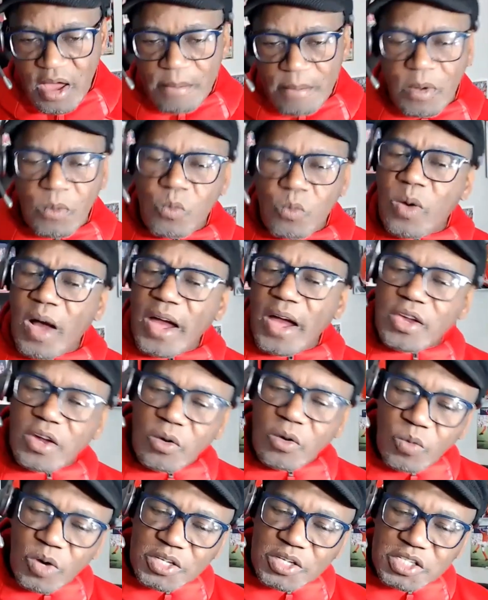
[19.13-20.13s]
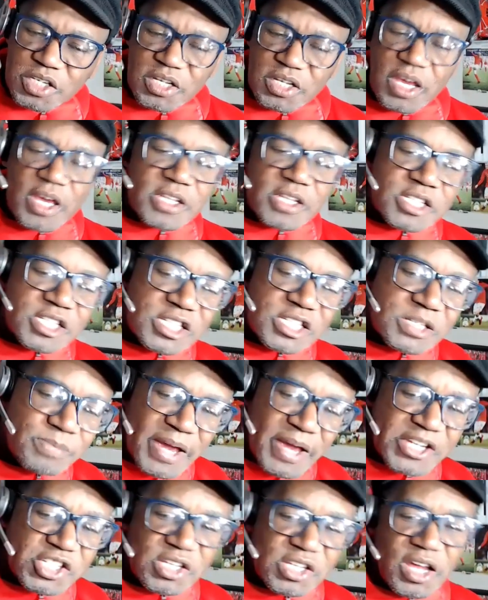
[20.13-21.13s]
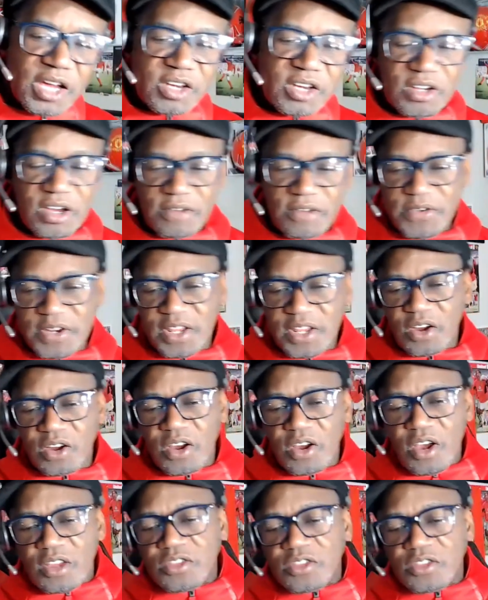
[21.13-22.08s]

But while you're watching, smash a like on our video.